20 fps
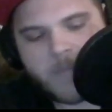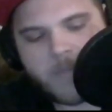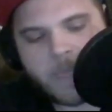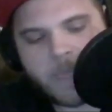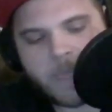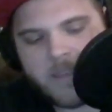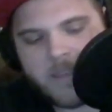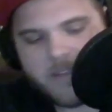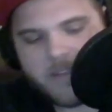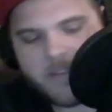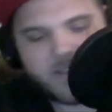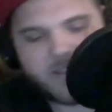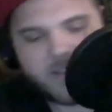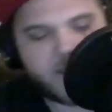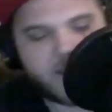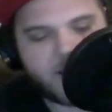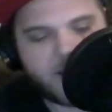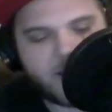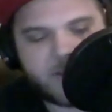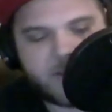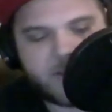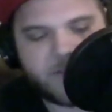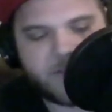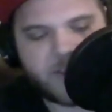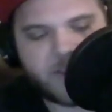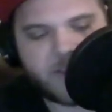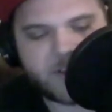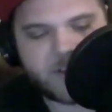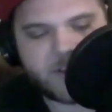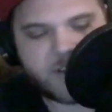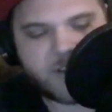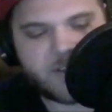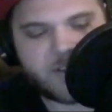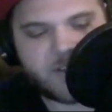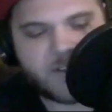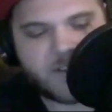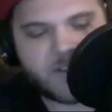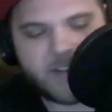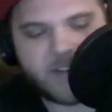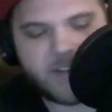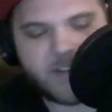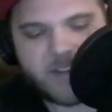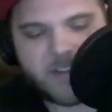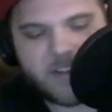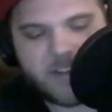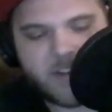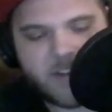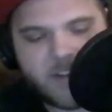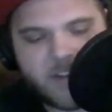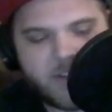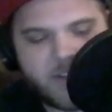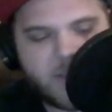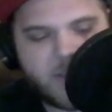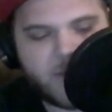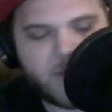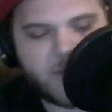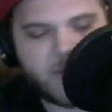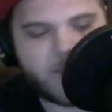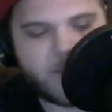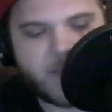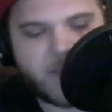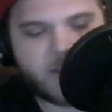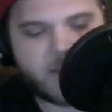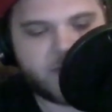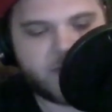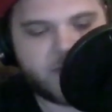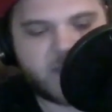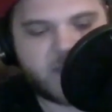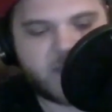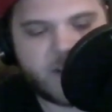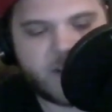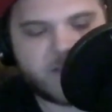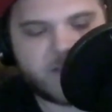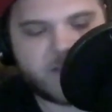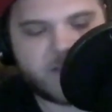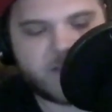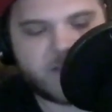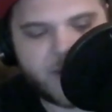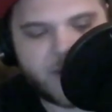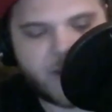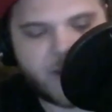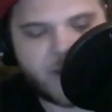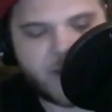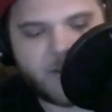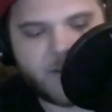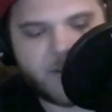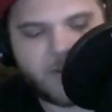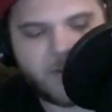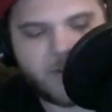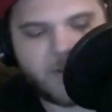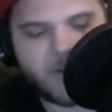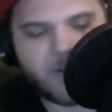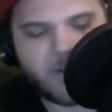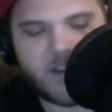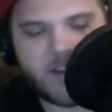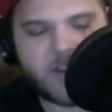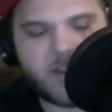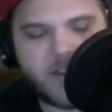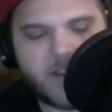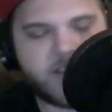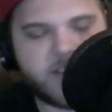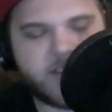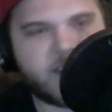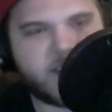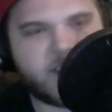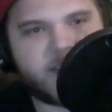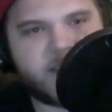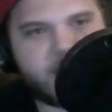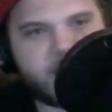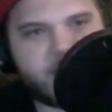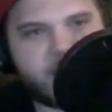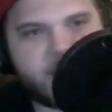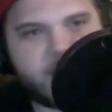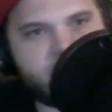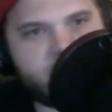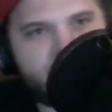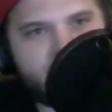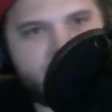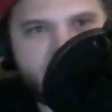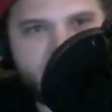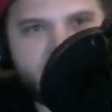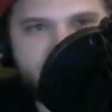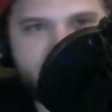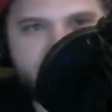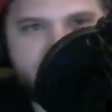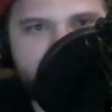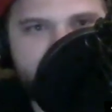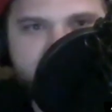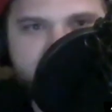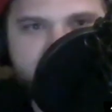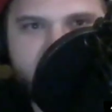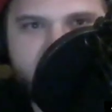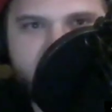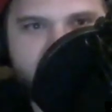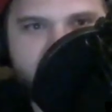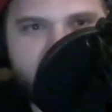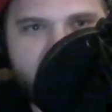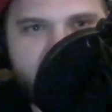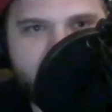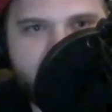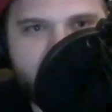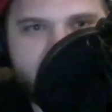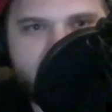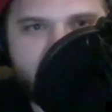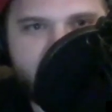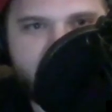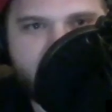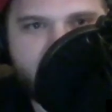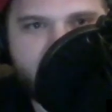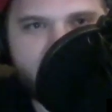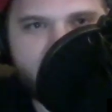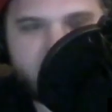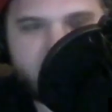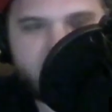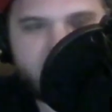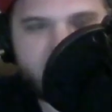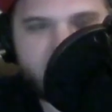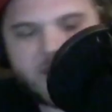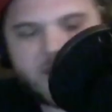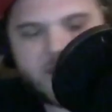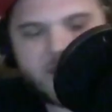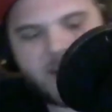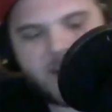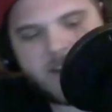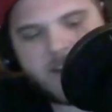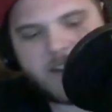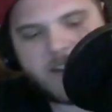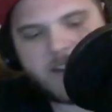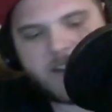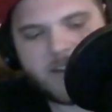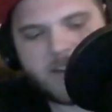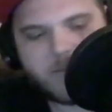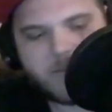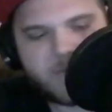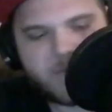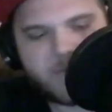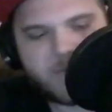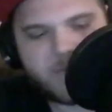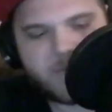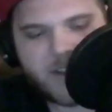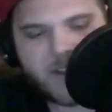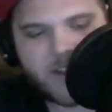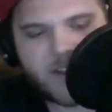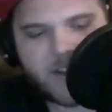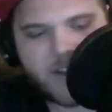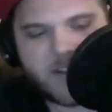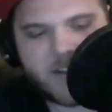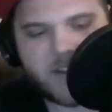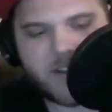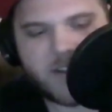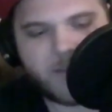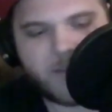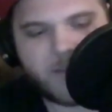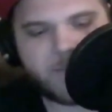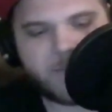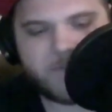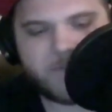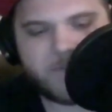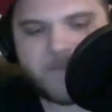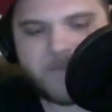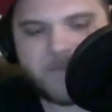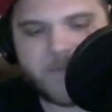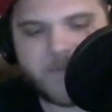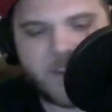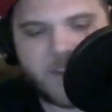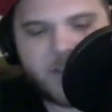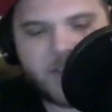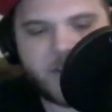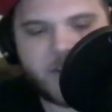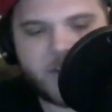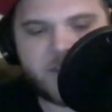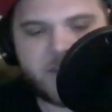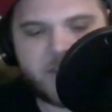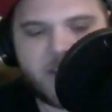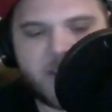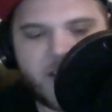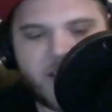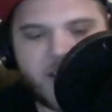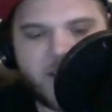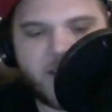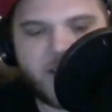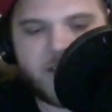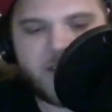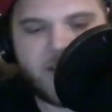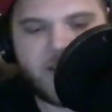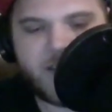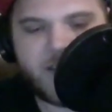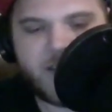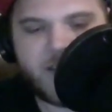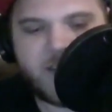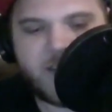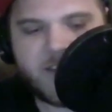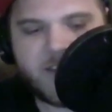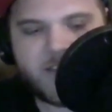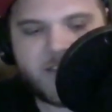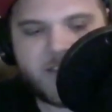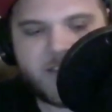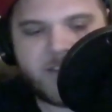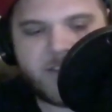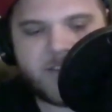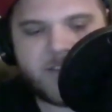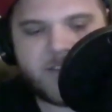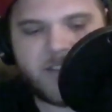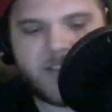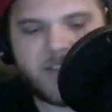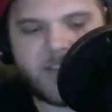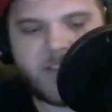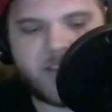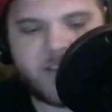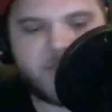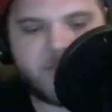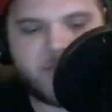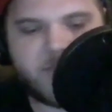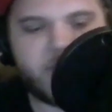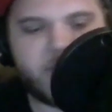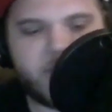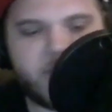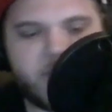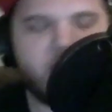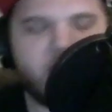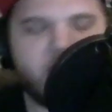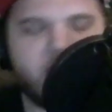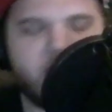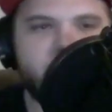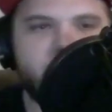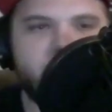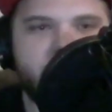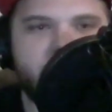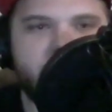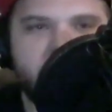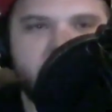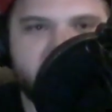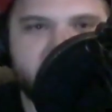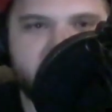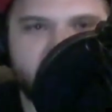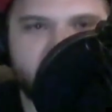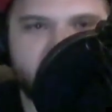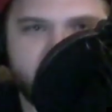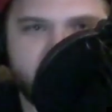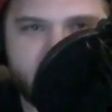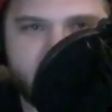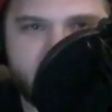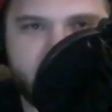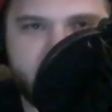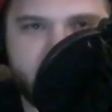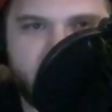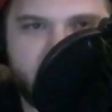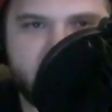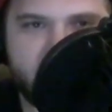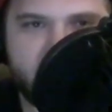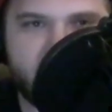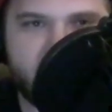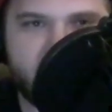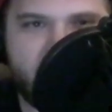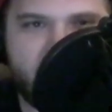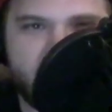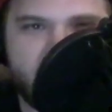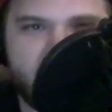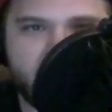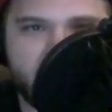he's got good vision. He can make those cuts without slowing down. He's got that jump cut that just makes everybody miss. And this guy, he if you look at his schedule, he faced 8 of